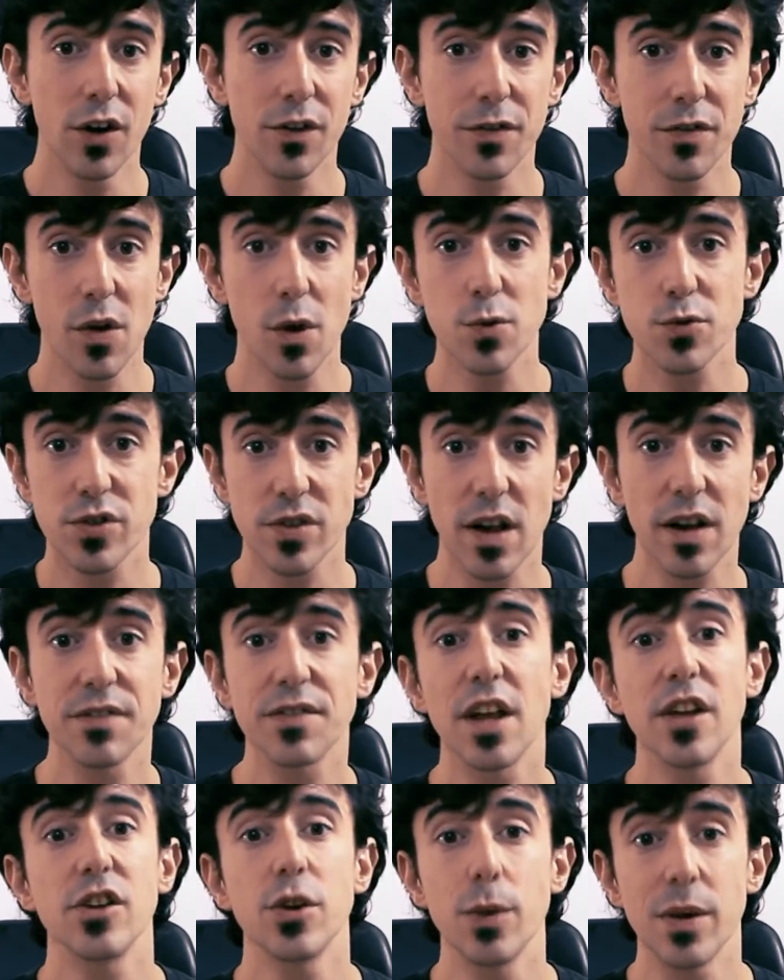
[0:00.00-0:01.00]
of those stuff
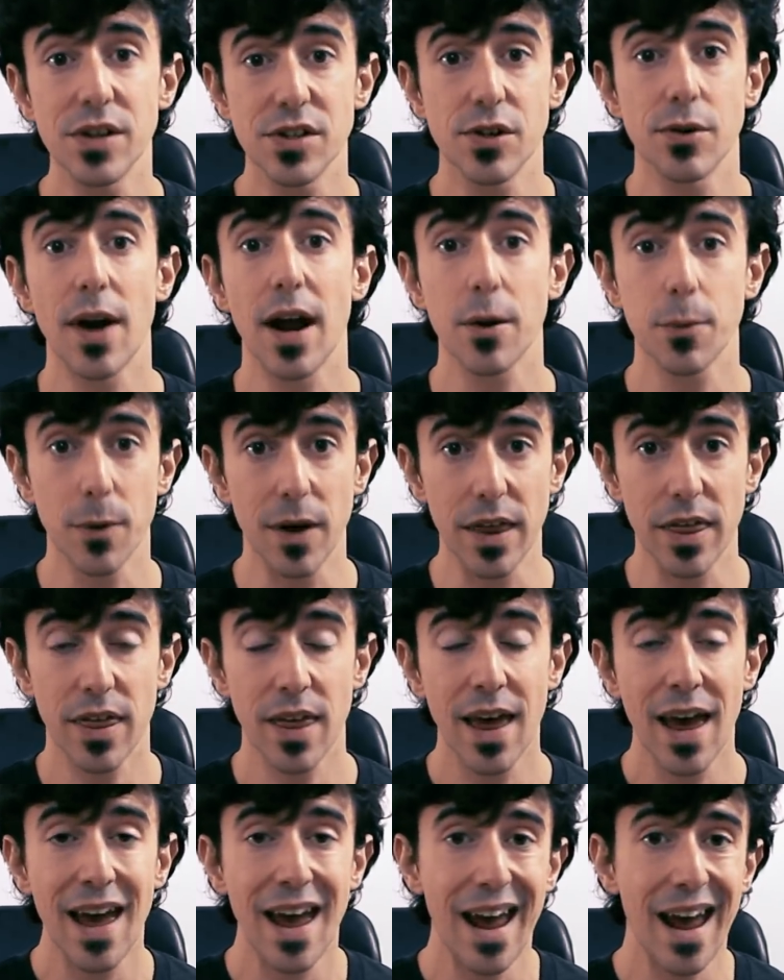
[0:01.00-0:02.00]
that you interact with.
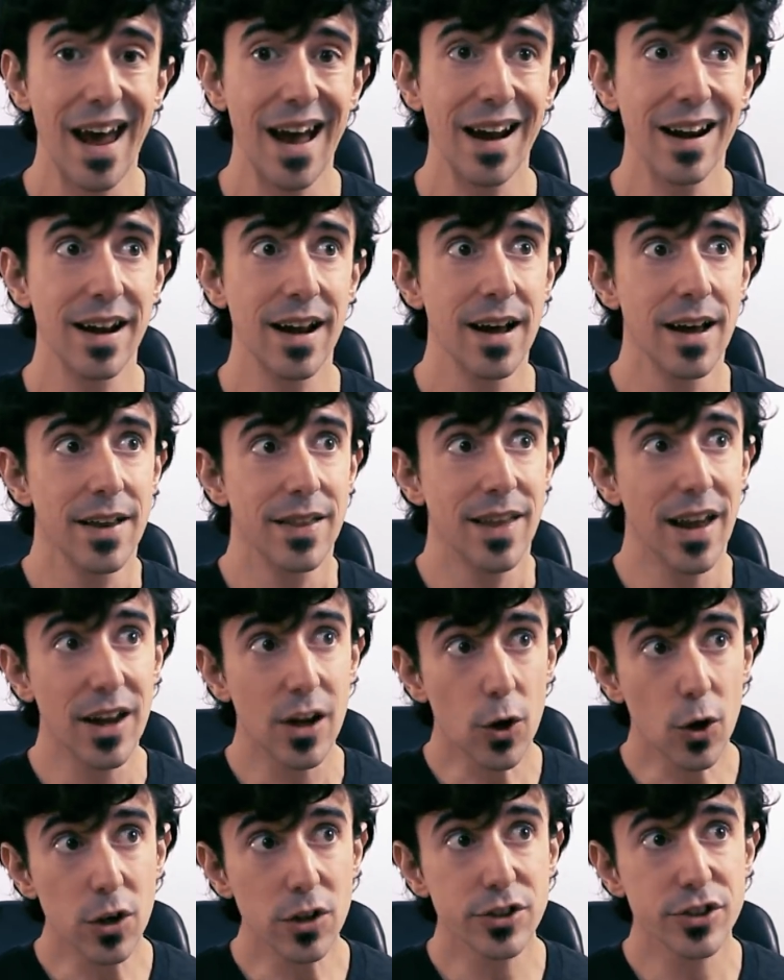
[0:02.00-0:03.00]
And
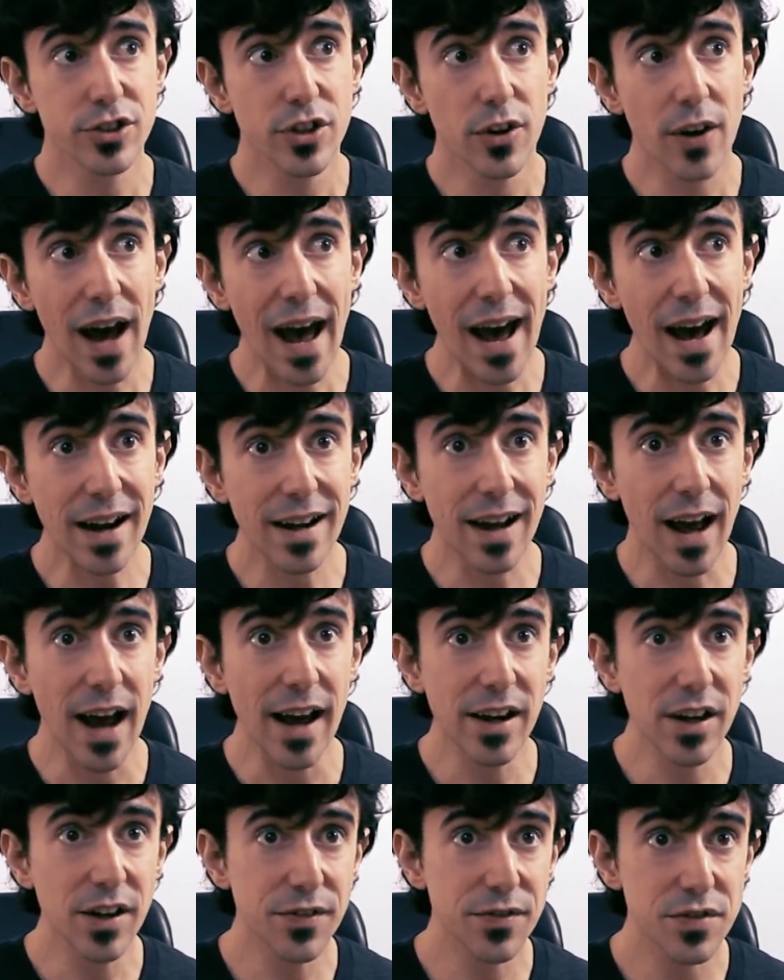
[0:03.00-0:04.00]
they also add
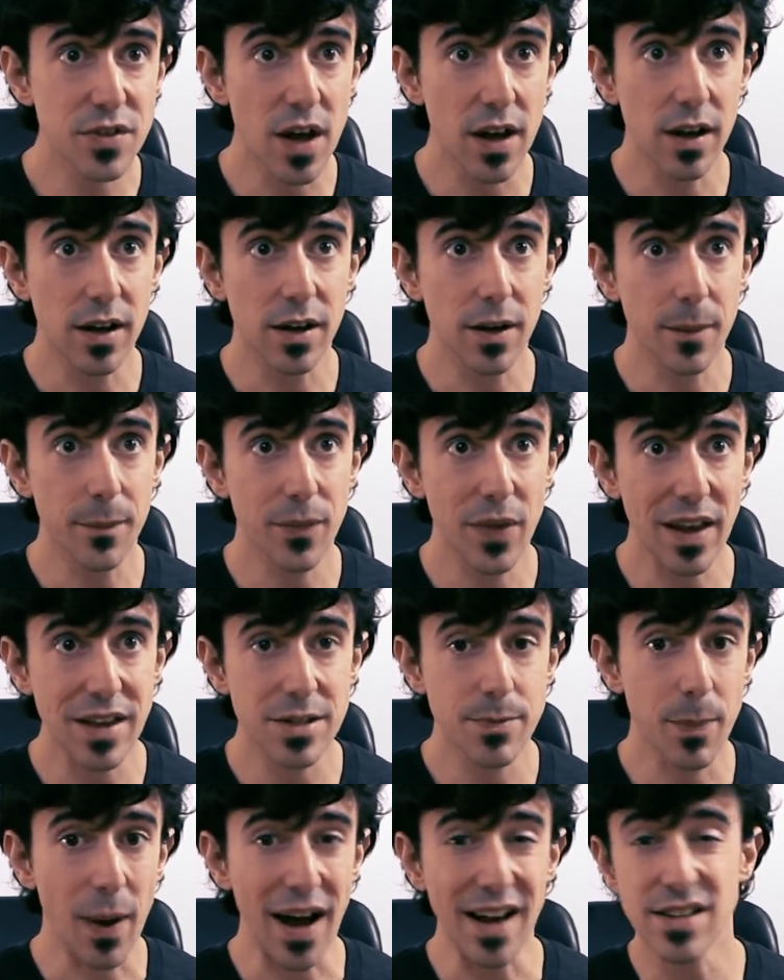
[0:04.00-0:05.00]
kind of, they
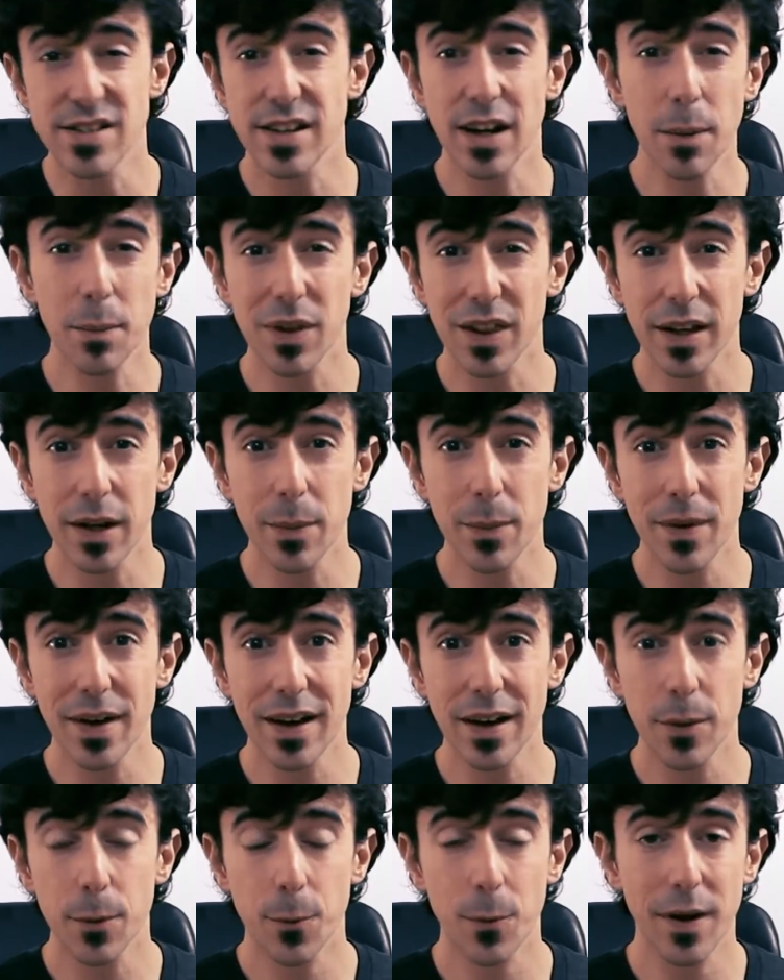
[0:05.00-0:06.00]
spice it up a little
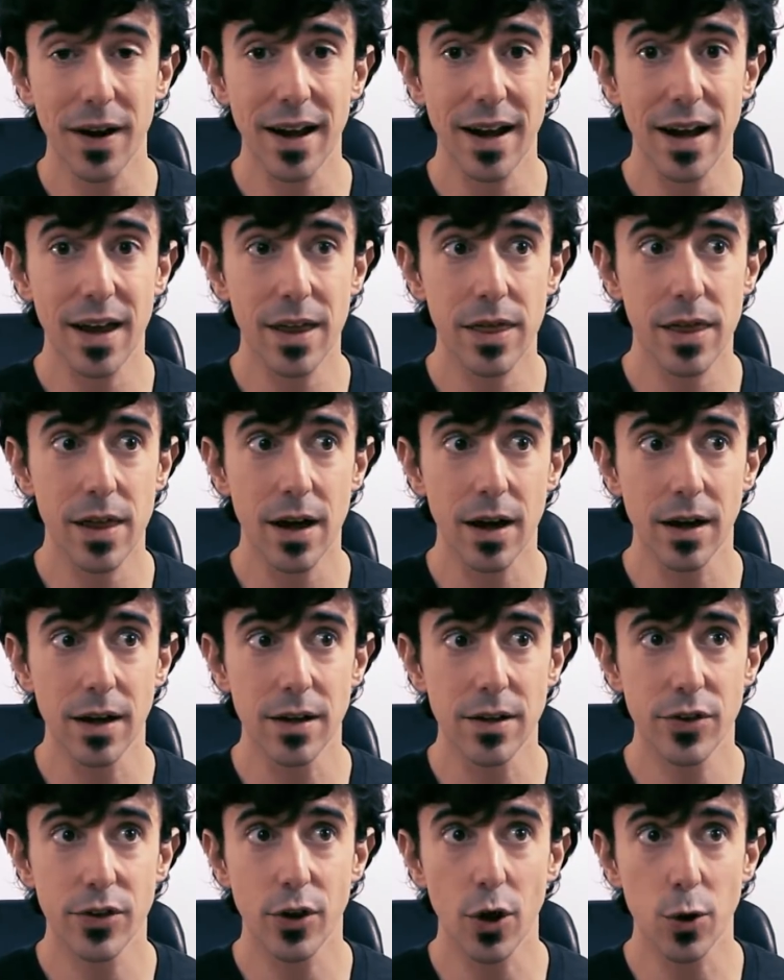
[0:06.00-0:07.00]
bit with
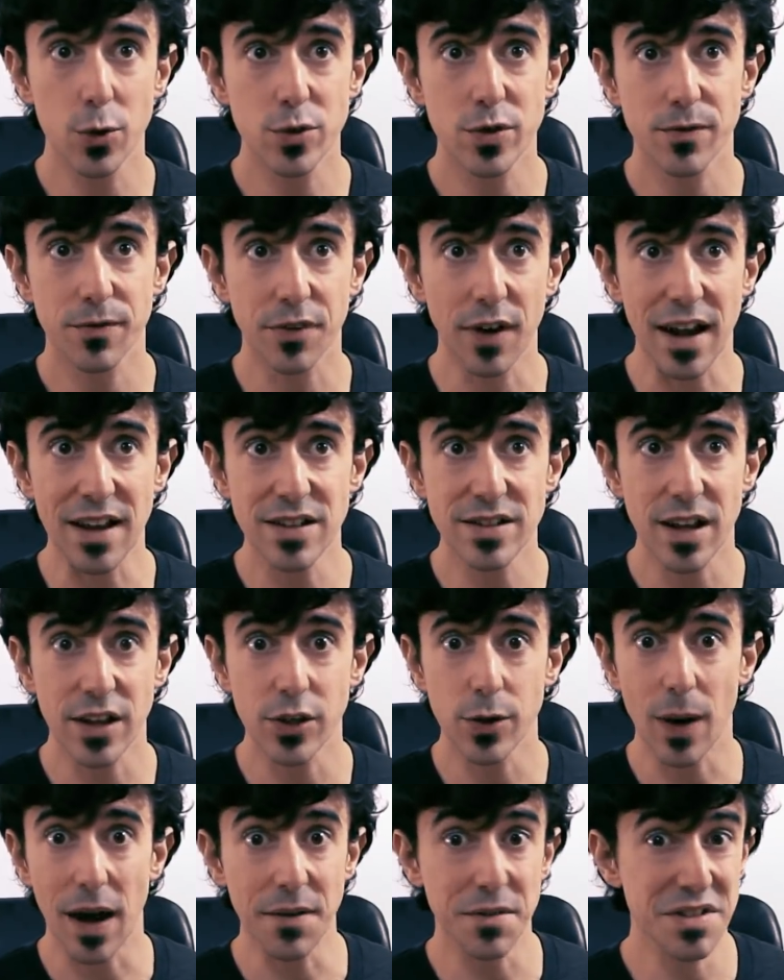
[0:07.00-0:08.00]
those friends that
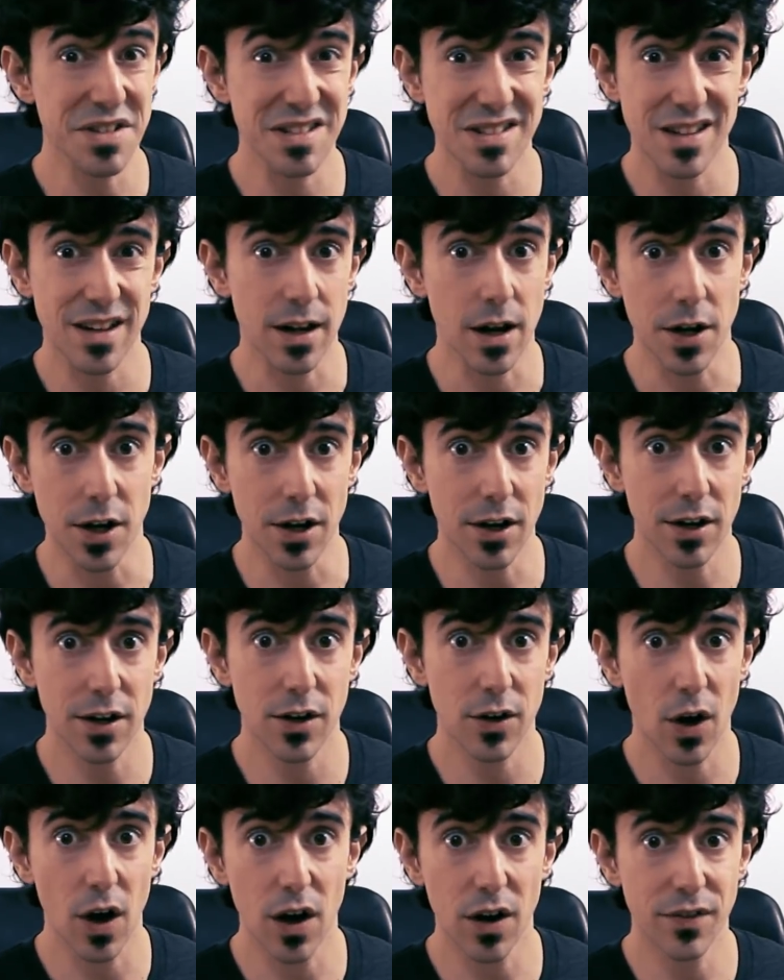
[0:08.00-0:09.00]
you haven't
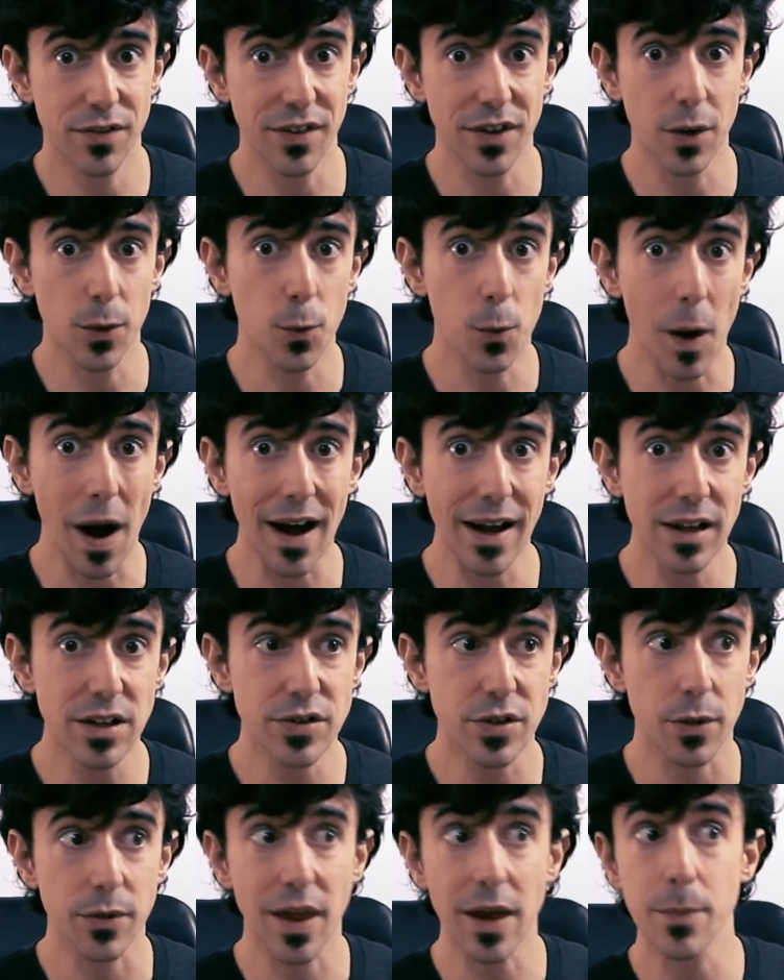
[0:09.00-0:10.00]
heard of in a while,
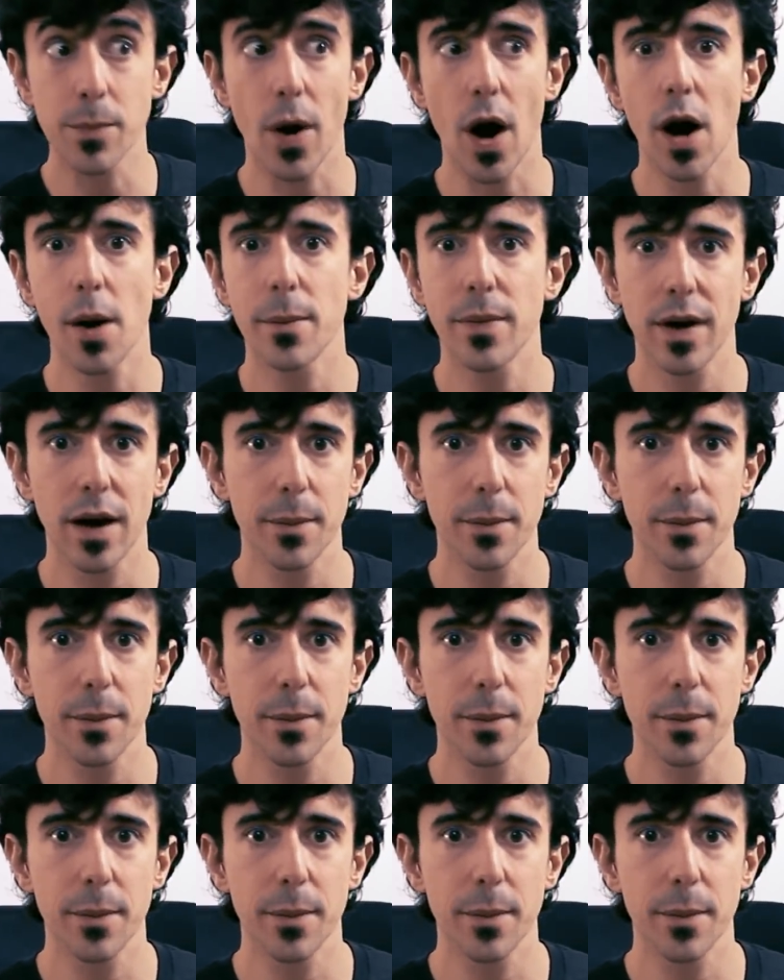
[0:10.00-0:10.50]
so they pop